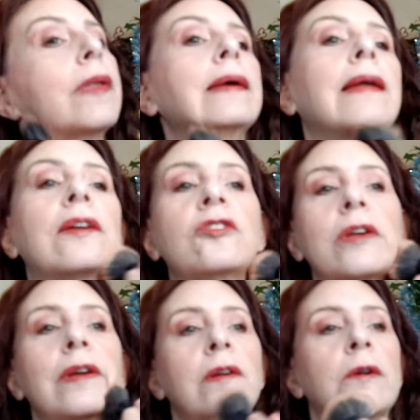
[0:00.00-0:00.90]
And as
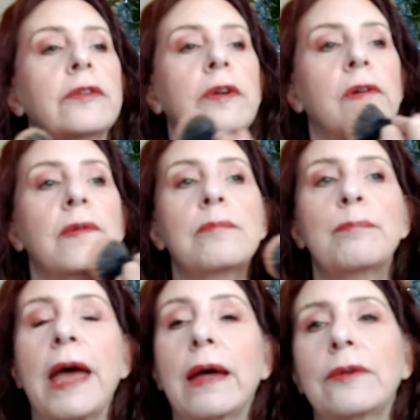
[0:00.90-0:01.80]
you get older,
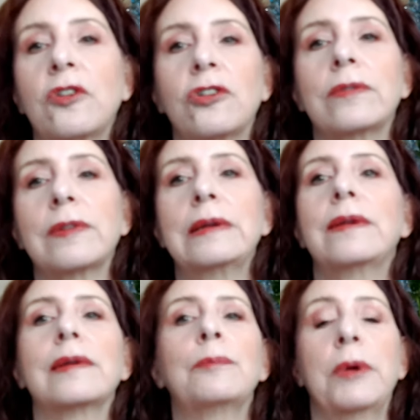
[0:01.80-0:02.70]
matte just
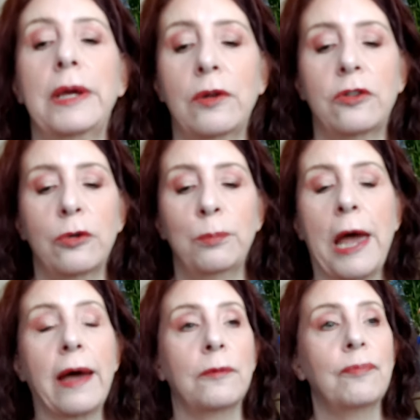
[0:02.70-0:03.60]
ends up being too
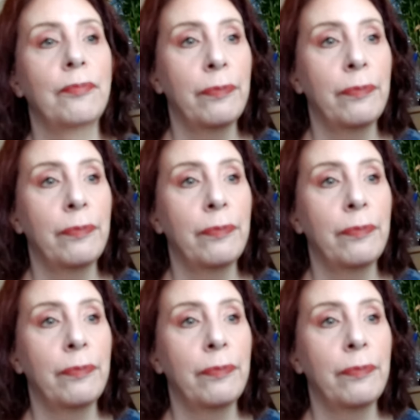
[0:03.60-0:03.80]
matte.